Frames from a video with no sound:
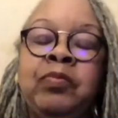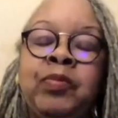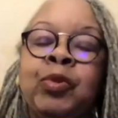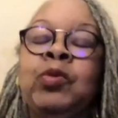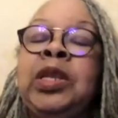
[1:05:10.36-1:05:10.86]

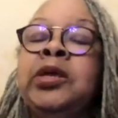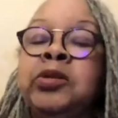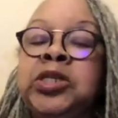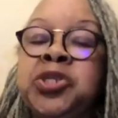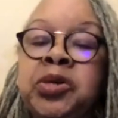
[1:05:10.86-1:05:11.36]
Through
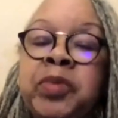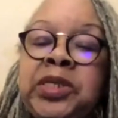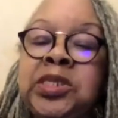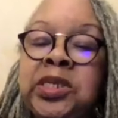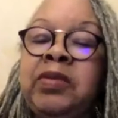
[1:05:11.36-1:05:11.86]
literature, we
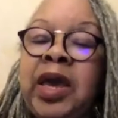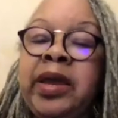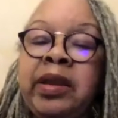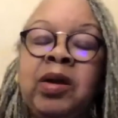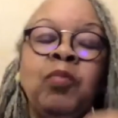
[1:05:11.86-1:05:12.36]
see
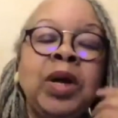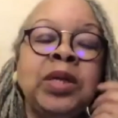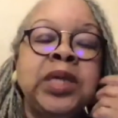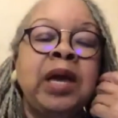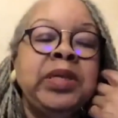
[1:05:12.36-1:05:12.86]
that
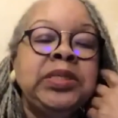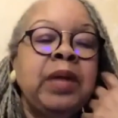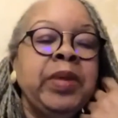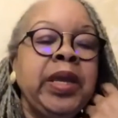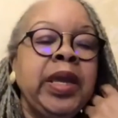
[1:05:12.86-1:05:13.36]
time and
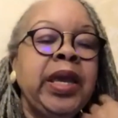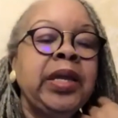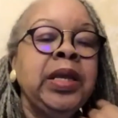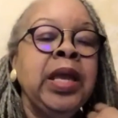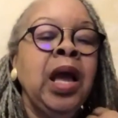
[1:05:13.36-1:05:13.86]
time
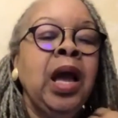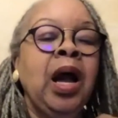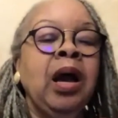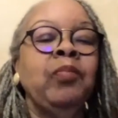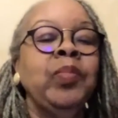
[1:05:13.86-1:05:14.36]
again.
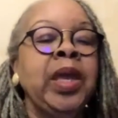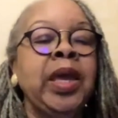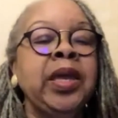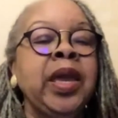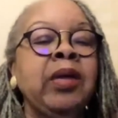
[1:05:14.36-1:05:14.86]
And
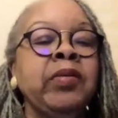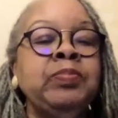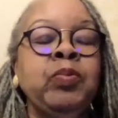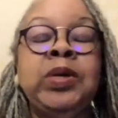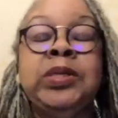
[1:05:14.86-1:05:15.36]

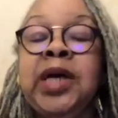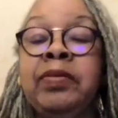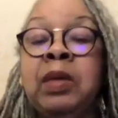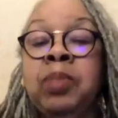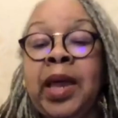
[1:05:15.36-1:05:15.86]
Karen points
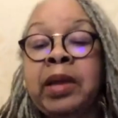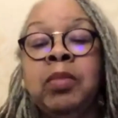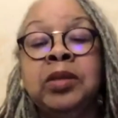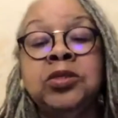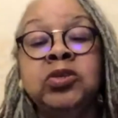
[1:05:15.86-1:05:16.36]
out that Black
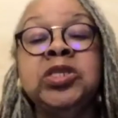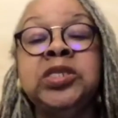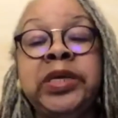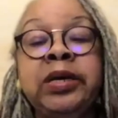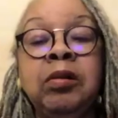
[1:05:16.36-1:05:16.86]
mothers are
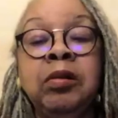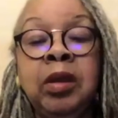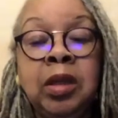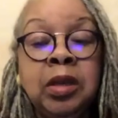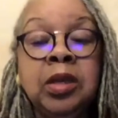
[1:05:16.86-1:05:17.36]
still
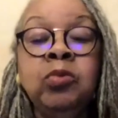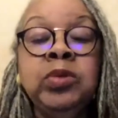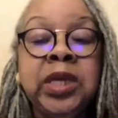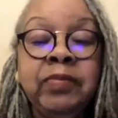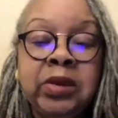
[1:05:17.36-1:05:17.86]

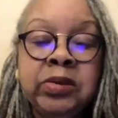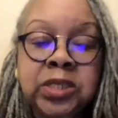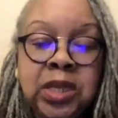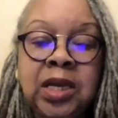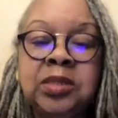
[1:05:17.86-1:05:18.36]
losing their
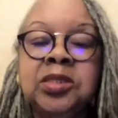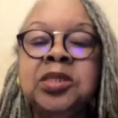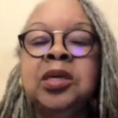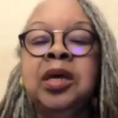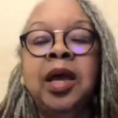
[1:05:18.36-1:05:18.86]

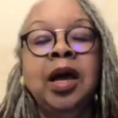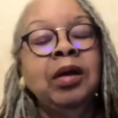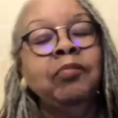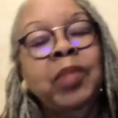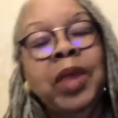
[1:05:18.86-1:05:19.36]
sons
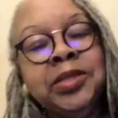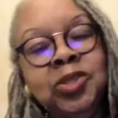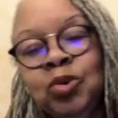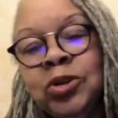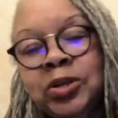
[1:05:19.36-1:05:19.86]
and
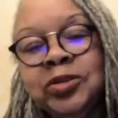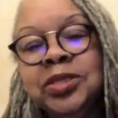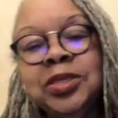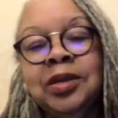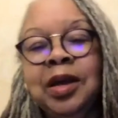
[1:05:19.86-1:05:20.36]

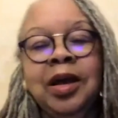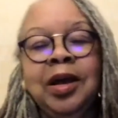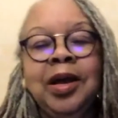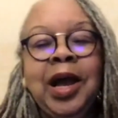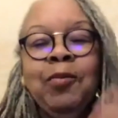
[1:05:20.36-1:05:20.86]
daughters,
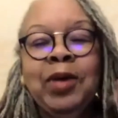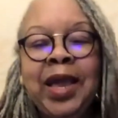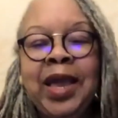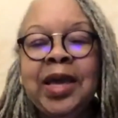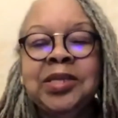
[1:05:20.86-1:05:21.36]
I would
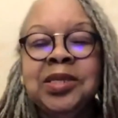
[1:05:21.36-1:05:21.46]
add,